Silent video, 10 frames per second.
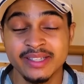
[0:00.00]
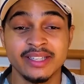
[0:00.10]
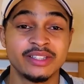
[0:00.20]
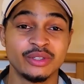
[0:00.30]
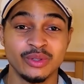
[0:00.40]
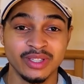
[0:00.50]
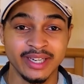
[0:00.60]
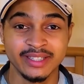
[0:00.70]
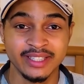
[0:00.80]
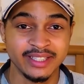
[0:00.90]
they're doing
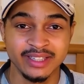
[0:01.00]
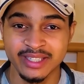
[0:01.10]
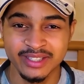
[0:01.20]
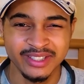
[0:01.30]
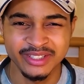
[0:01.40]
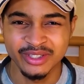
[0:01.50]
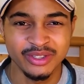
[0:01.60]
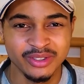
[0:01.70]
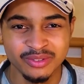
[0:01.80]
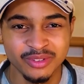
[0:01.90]
like a
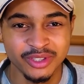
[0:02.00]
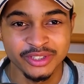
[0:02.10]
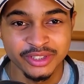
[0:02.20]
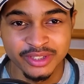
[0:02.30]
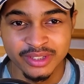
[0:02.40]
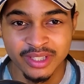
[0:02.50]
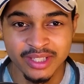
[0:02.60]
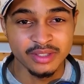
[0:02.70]
younger version,